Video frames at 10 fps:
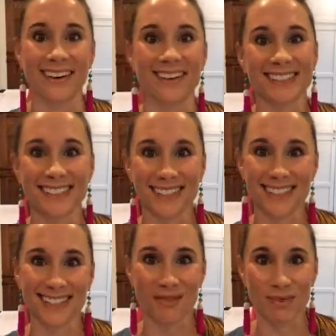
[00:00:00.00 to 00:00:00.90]
It's
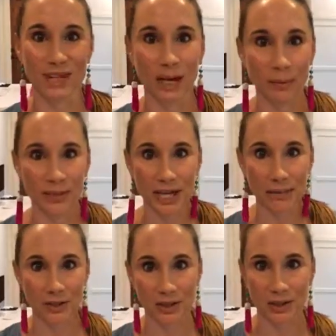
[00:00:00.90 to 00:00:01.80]
just going to be a couple
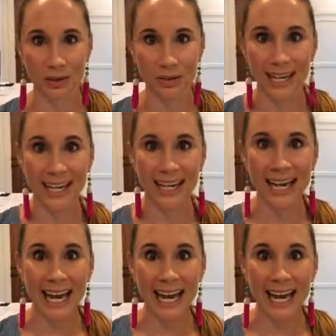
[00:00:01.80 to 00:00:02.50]
times during the week.